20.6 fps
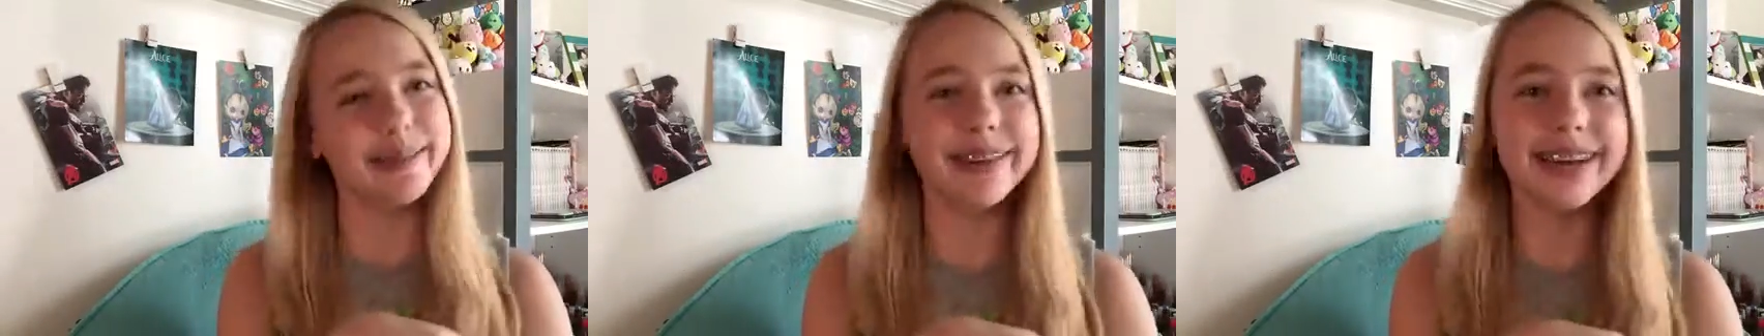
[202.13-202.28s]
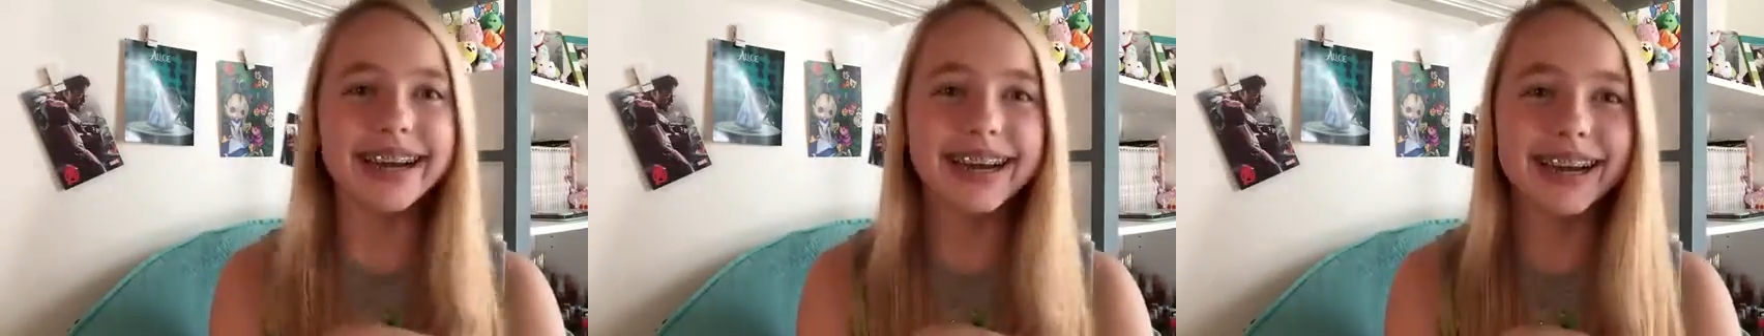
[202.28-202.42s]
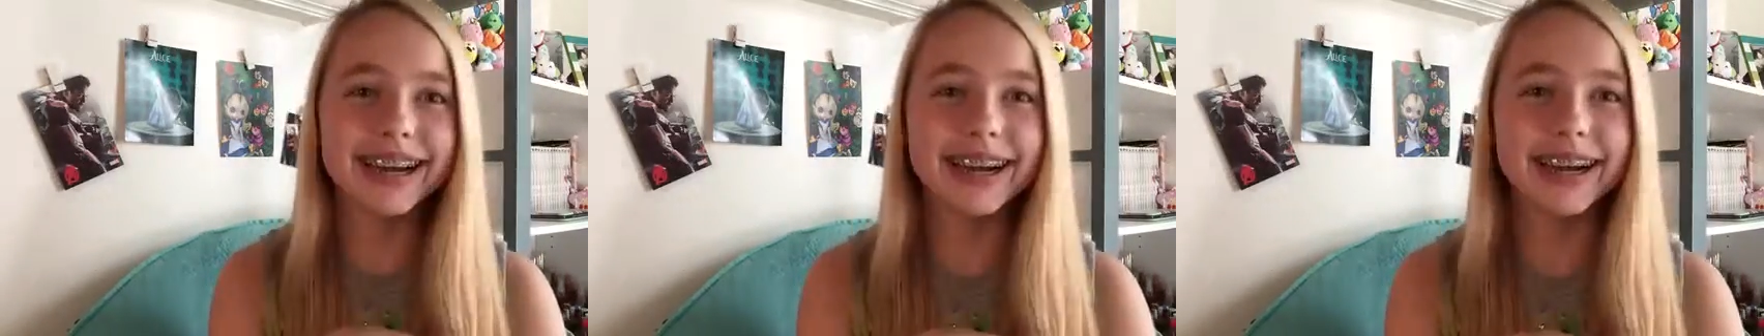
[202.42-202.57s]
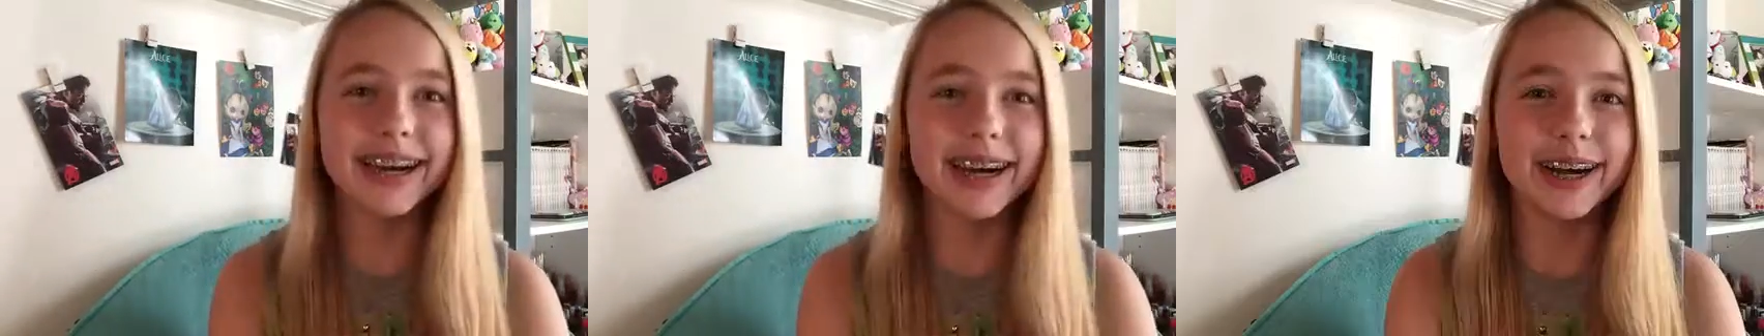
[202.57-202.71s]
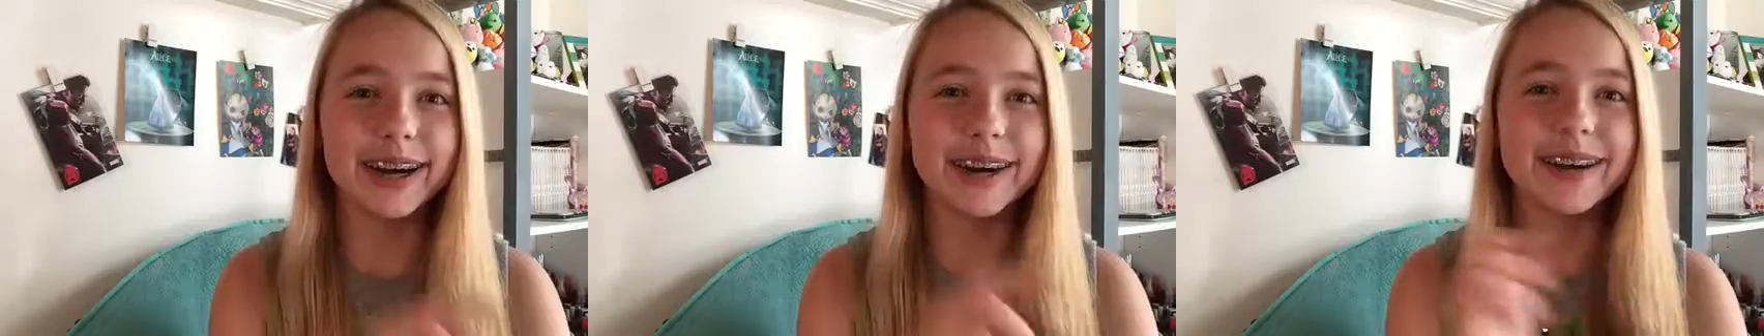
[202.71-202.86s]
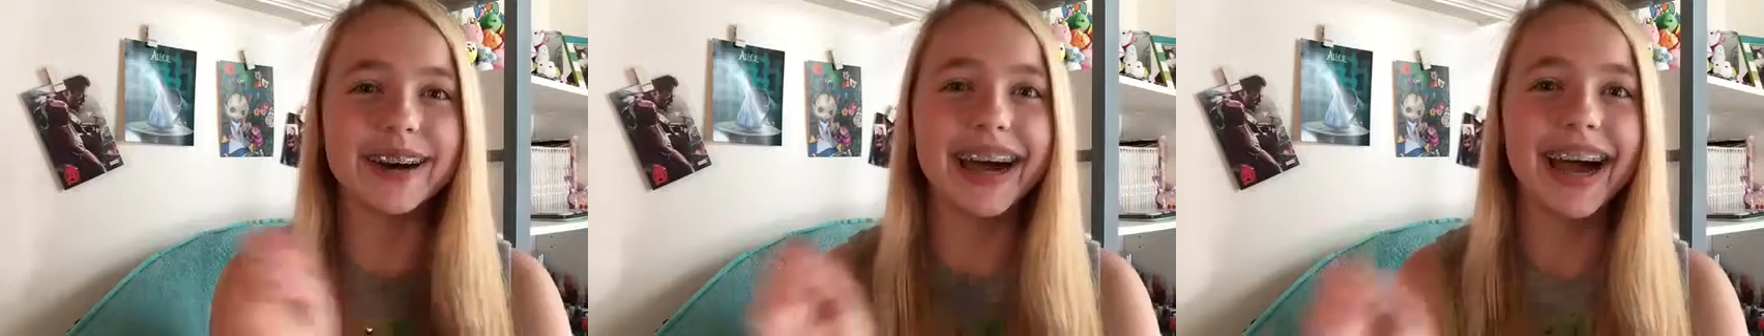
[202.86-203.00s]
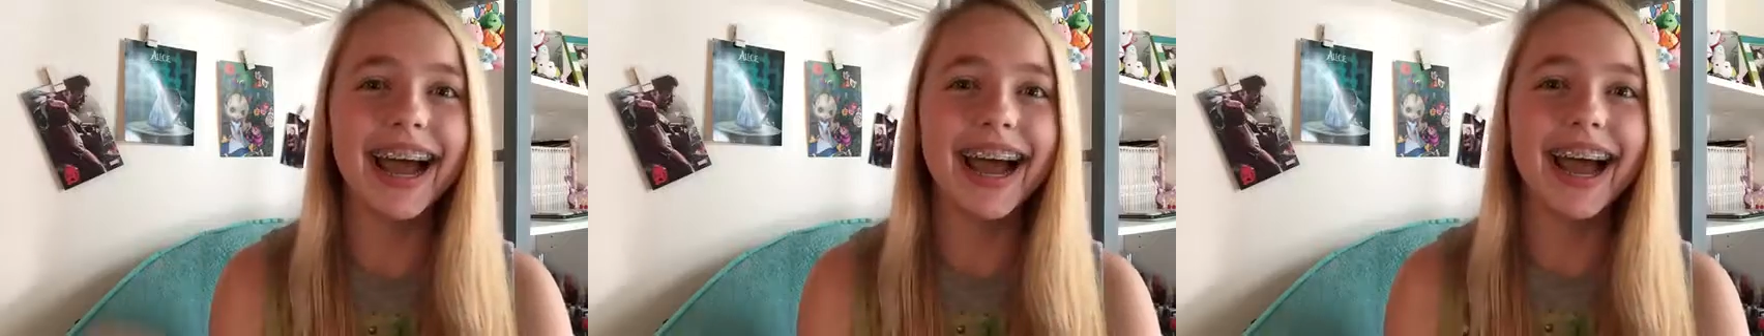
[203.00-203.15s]
week
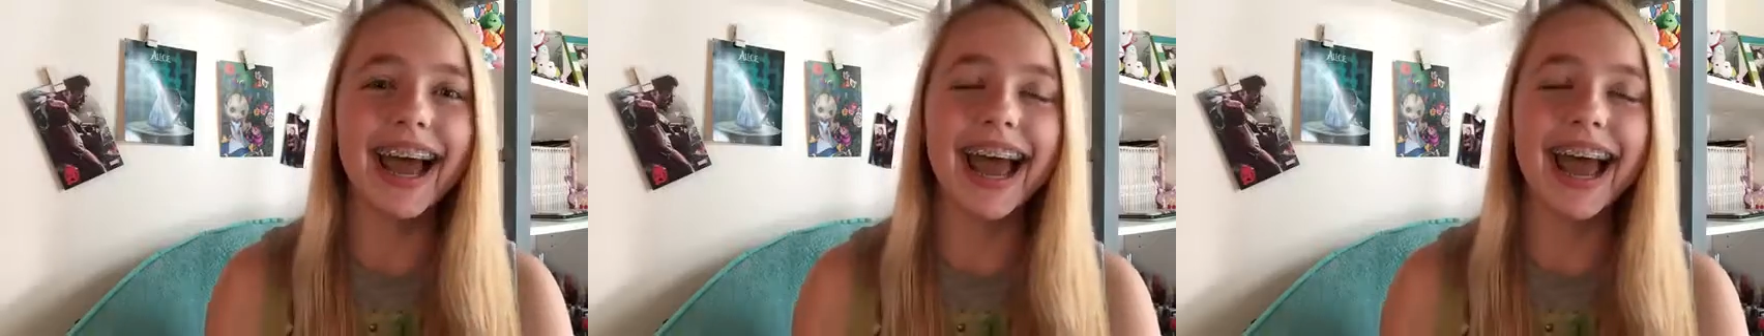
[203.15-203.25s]
ago,